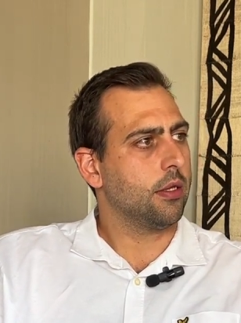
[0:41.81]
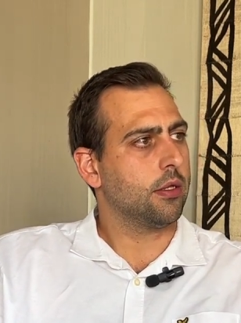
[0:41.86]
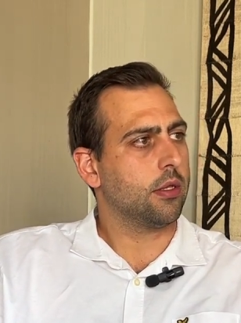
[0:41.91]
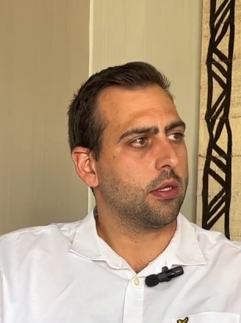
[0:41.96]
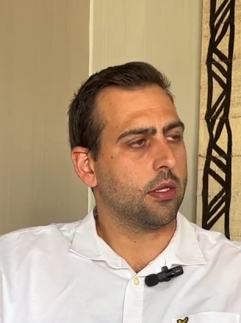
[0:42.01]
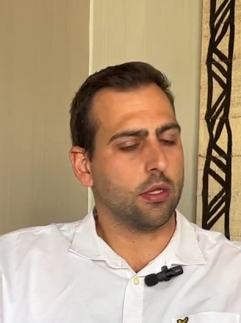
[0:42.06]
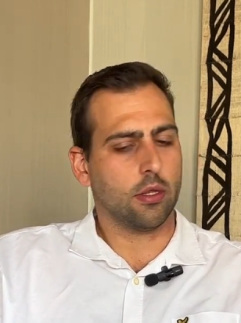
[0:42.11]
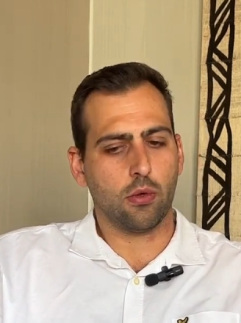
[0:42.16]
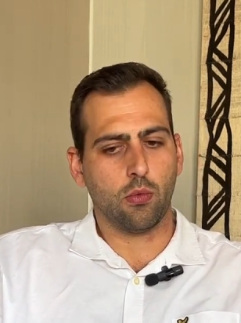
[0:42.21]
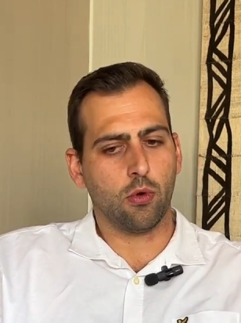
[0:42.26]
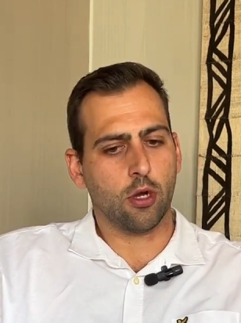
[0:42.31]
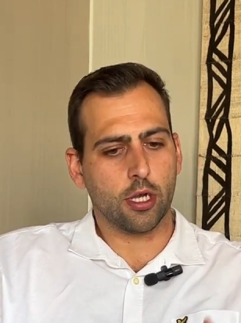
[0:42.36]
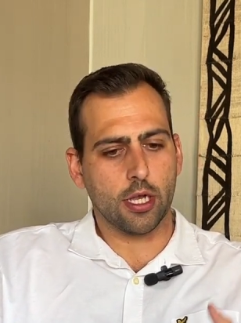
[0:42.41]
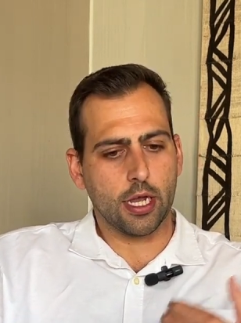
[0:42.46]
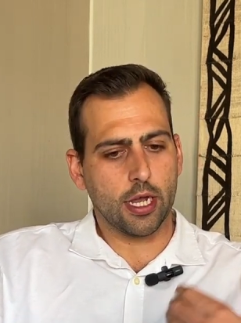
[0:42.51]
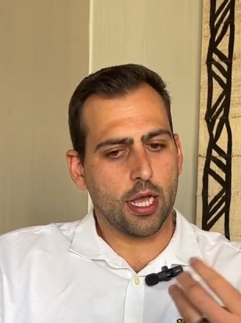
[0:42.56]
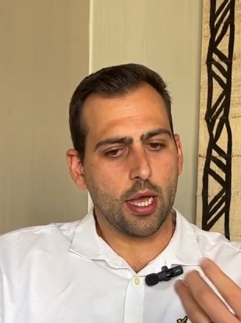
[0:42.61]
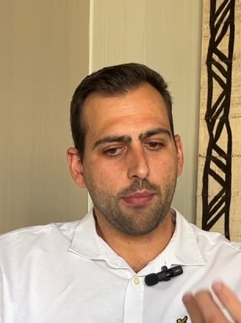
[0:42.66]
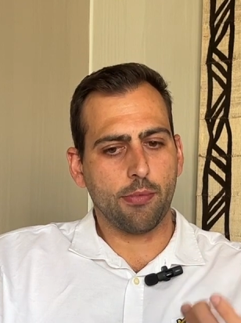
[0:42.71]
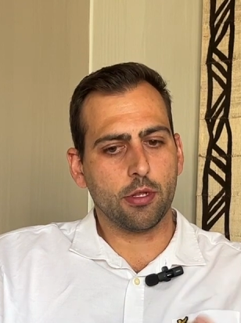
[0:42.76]
the
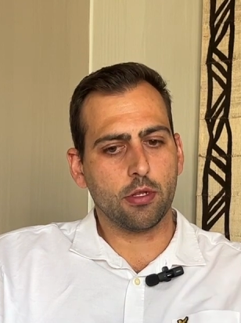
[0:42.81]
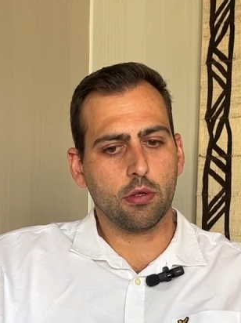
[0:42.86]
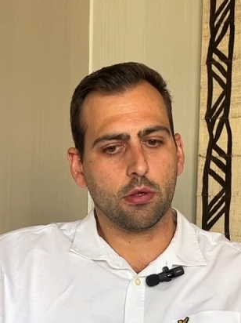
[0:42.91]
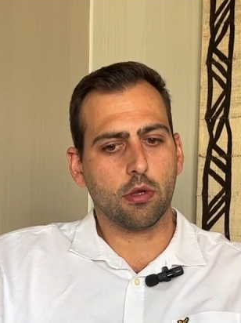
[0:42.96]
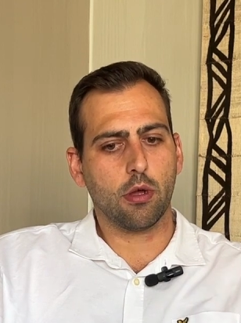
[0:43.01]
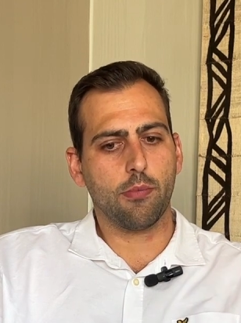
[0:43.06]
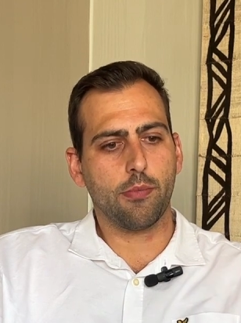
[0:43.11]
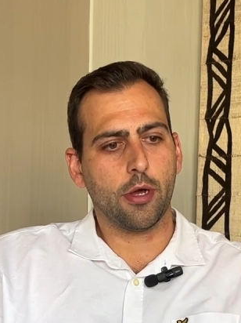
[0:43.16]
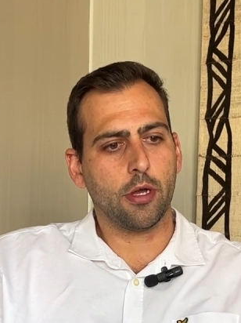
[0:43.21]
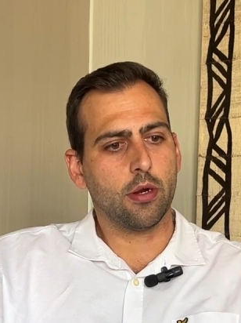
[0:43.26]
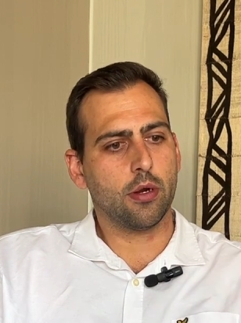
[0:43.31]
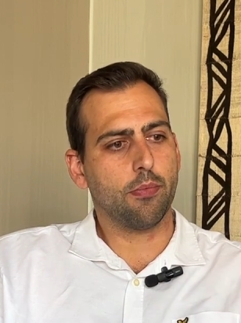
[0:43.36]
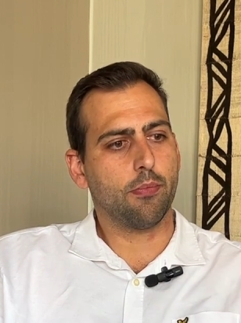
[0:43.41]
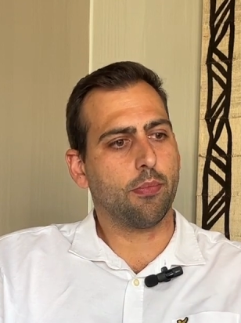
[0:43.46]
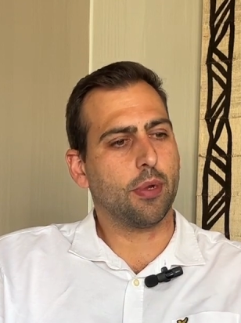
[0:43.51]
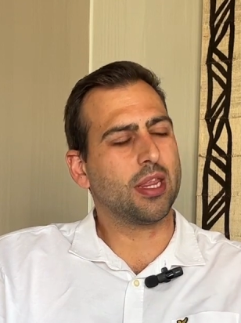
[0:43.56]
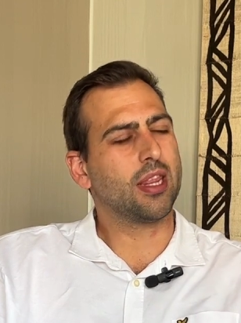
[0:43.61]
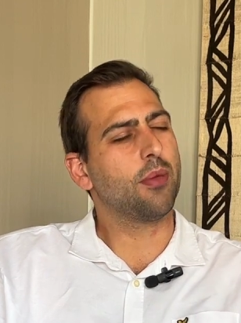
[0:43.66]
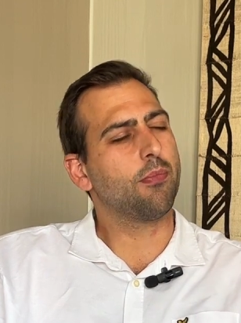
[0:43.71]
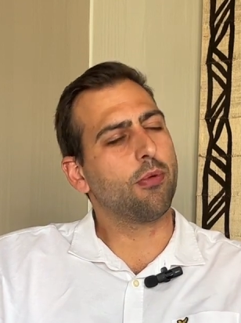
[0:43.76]
working capital component,
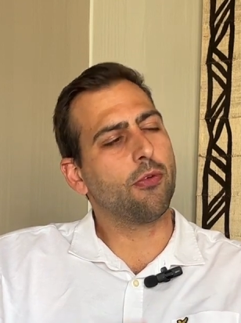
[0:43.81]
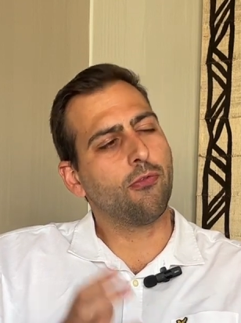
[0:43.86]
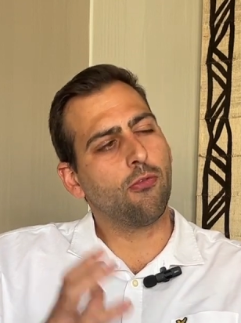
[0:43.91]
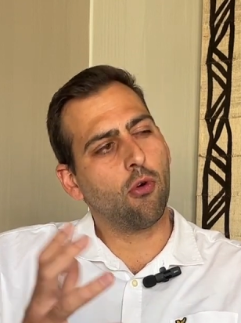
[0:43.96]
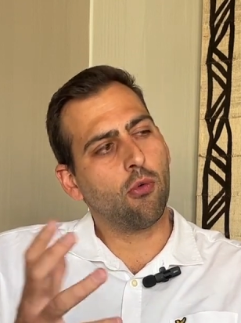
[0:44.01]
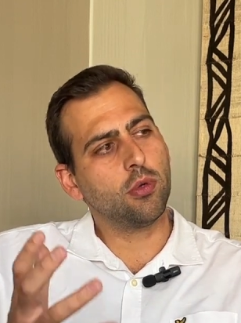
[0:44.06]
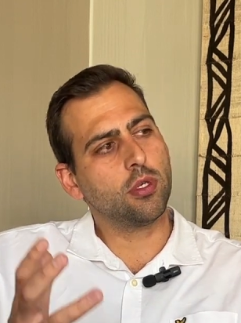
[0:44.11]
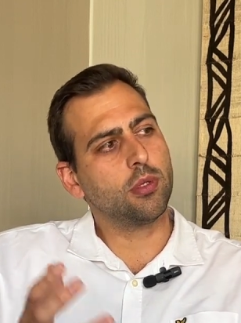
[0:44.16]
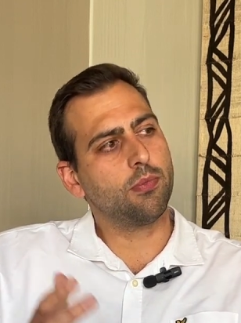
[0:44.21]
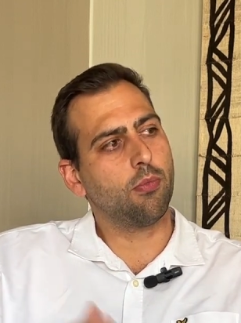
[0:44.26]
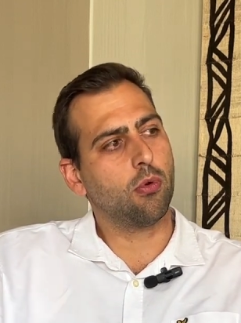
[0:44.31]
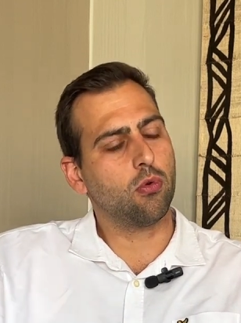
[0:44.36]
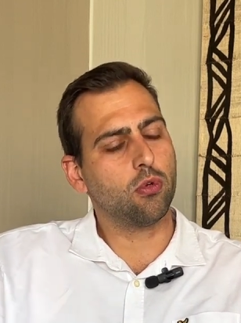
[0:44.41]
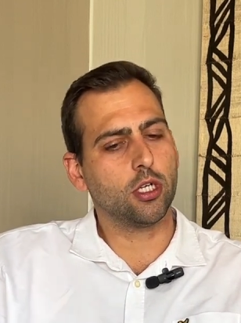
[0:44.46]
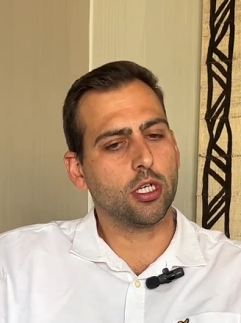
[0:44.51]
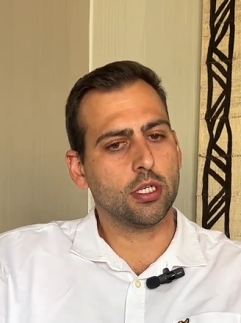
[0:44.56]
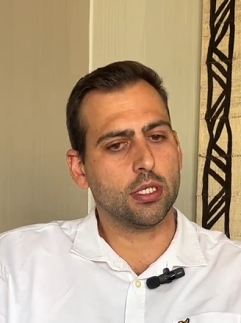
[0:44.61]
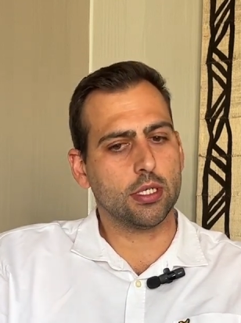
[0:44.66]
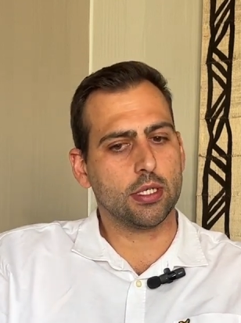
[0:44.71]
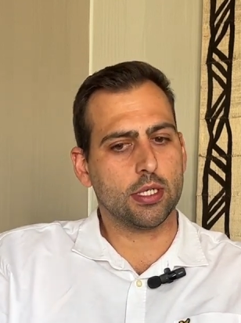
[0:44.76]
but the performance
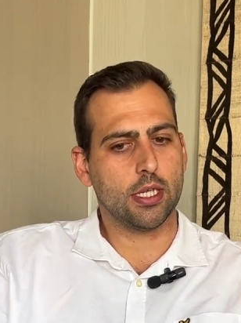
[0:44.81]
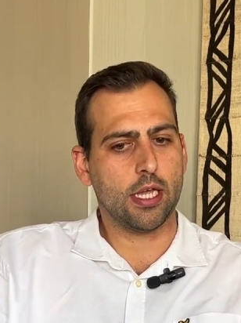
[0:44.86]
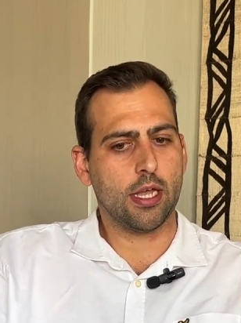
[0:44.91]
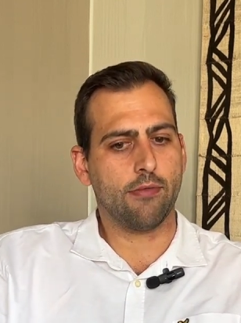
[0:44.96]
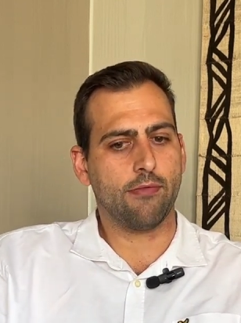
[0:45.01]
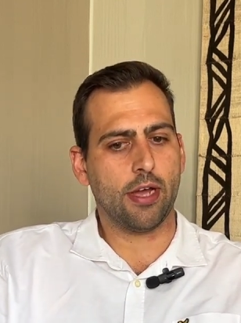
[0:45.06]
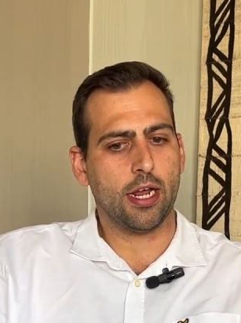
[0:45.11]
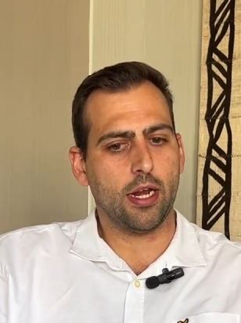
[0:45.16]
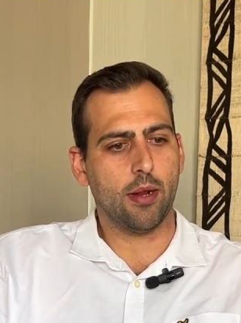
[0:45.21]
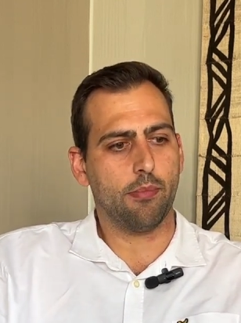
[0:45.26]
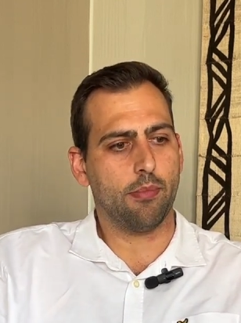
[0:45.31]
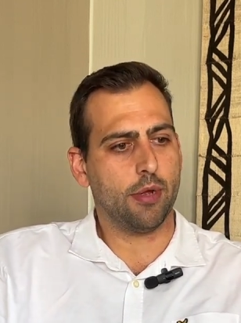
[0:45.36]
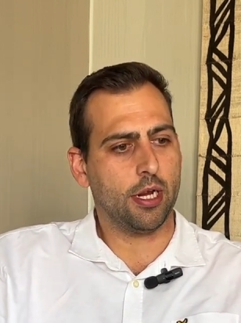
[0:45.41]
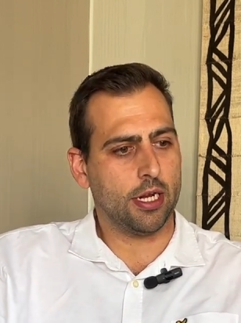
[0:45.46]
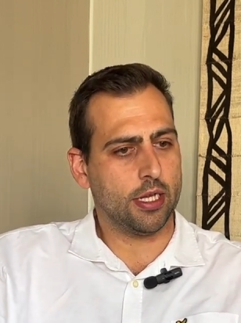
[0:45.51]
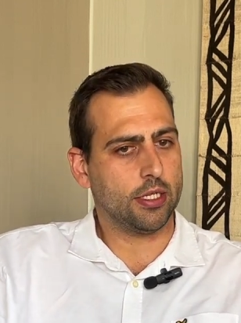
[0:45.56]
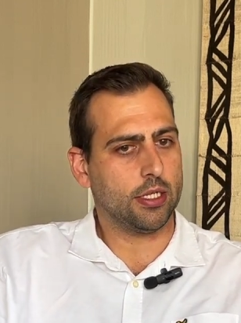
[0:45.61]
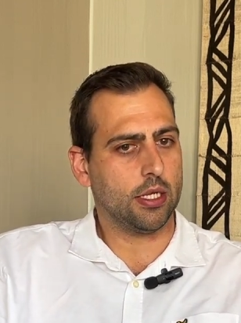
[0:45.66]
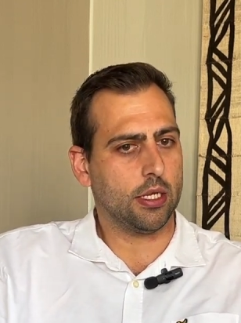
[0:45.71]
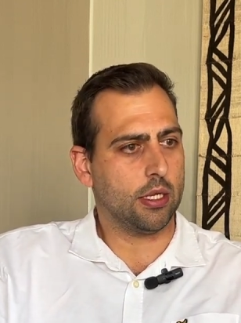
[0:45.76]
portion is the
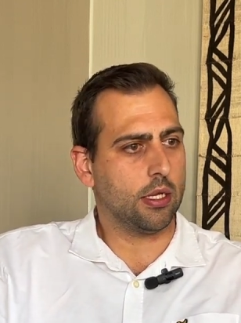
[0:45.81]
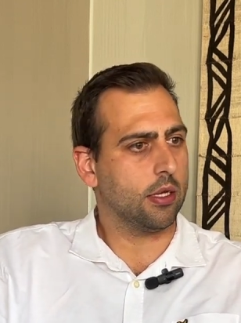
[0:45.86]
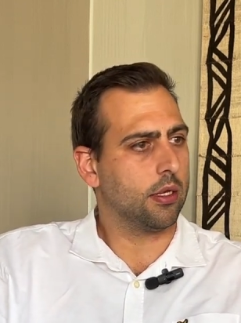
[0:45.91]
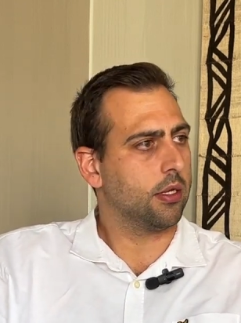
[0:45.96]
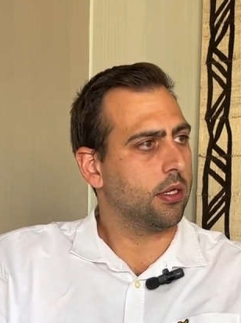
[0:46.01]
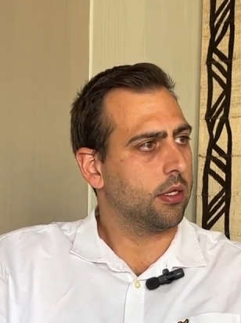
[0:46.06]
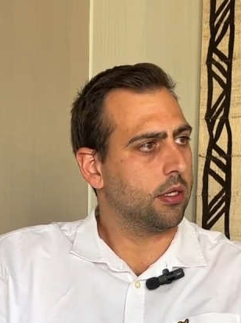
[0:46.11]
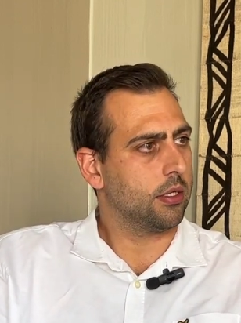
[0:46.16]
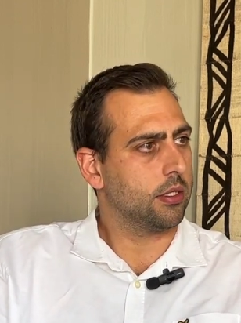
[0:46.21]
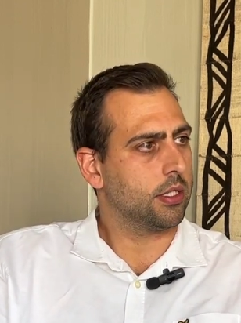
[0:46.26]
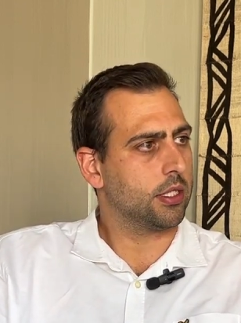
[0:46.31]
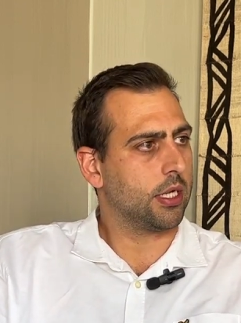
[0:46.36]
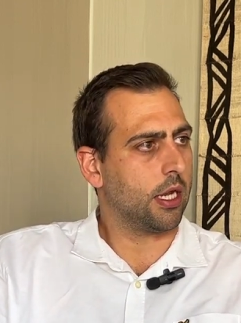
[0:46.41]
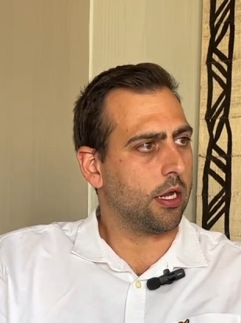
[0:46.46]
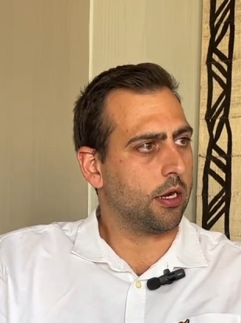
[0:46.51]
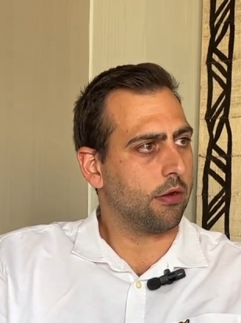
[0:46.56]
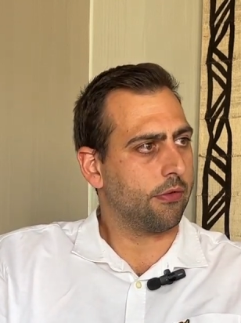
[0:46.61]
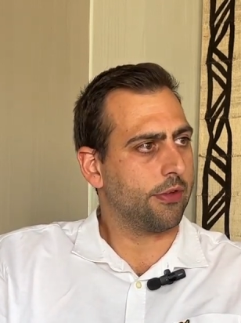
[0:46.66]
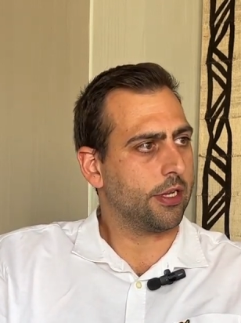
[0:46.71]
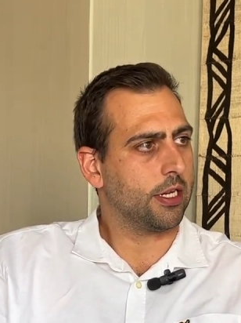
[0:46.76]
availability
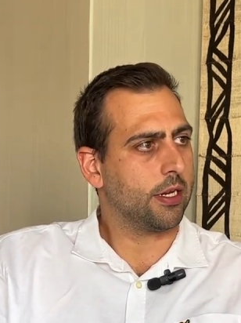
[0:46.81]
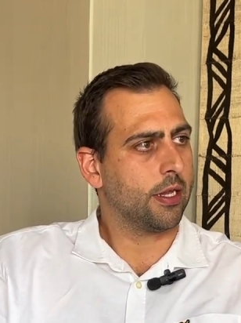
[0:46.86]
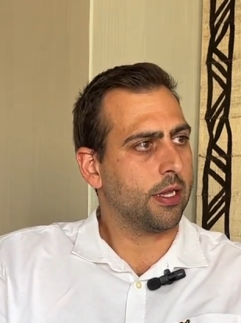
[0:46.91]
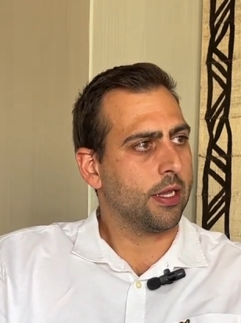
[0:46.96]
side of it.